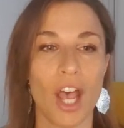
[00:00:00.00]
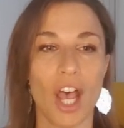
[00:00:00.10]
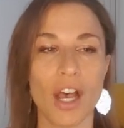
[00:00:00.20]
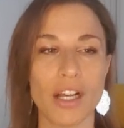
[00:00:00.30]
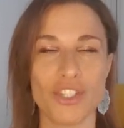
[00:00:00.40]

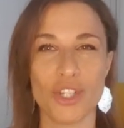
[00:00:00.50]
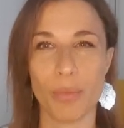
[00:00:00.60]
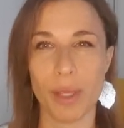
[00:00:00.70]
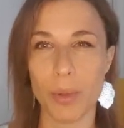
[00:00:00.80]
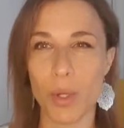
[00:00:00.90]
Uh, so
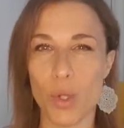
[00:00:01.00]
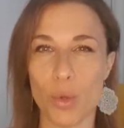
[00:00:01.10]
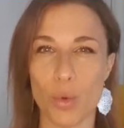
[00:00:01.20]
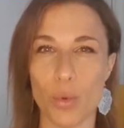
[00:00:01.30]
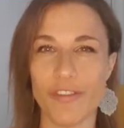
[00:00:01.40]

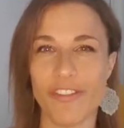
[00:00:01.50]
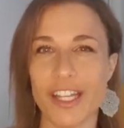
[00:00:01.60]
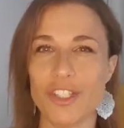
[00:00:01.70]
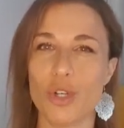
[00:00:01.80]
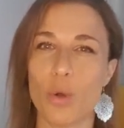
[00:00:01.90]
people
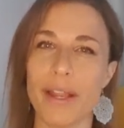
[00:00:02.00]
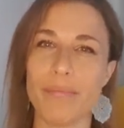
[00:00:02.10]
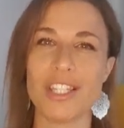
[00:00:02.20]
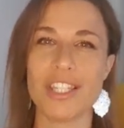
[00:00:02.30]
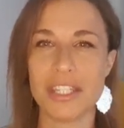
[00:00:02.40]
find you quite
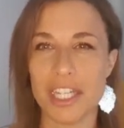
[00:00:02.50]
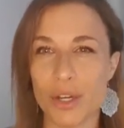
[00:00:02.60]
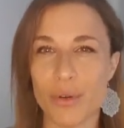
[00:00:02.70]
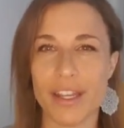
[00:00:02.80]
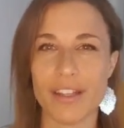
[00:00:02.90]

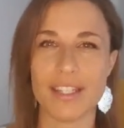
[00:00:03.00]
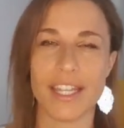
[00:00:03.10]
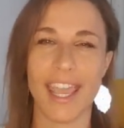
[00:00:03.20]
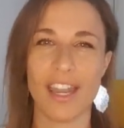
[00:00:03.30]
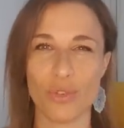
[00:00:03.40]
mysterious. They
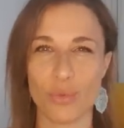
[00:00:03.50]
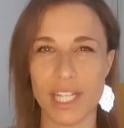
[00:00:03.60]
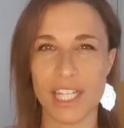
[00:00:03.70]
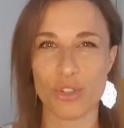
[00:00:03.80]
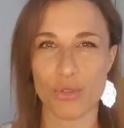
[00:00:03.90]
cannot
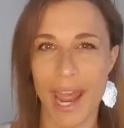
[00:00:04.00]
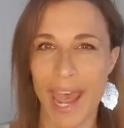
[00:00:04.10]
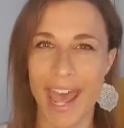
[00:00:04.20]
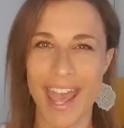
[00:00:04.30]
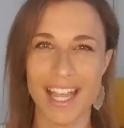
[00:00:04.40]
really
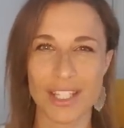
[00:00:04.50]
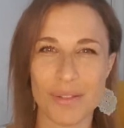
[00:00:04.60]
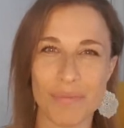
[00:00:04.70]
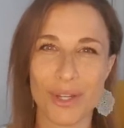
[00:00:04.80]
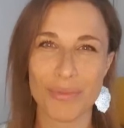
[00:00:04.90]

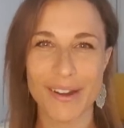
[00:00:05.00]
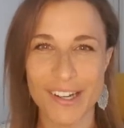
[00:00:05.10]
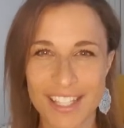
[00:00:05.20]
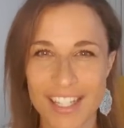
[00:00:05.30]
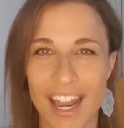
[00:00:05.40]
grasp your
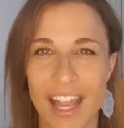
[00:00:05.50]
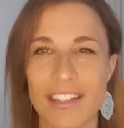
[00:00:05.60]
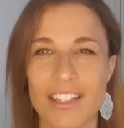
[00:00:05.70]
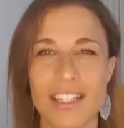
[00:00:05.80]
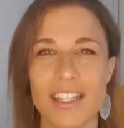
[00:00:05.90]

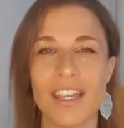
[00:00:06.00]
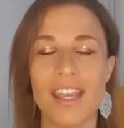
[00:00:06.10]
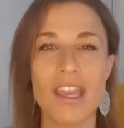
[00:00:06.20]
personality.